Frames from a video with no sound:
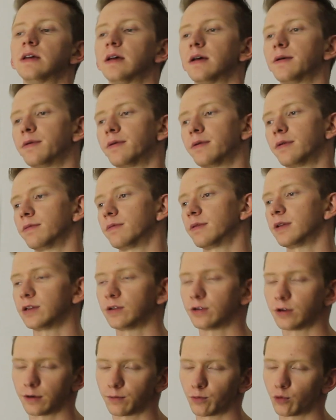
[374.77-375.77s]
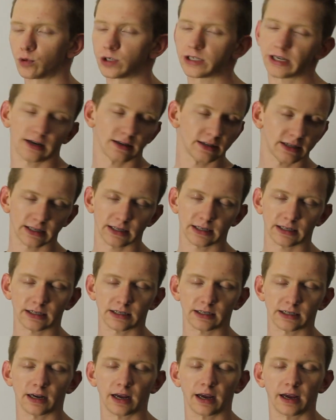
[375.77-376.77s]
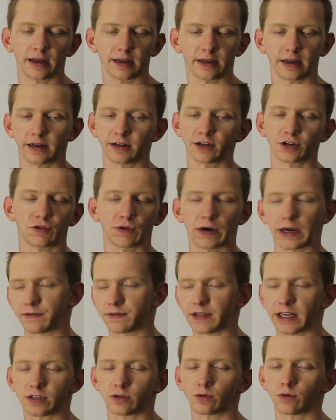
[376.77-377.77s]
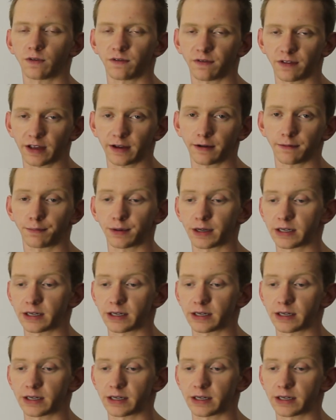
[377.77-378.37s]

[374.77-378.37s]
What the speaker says: more ducts underground, that sort of thing.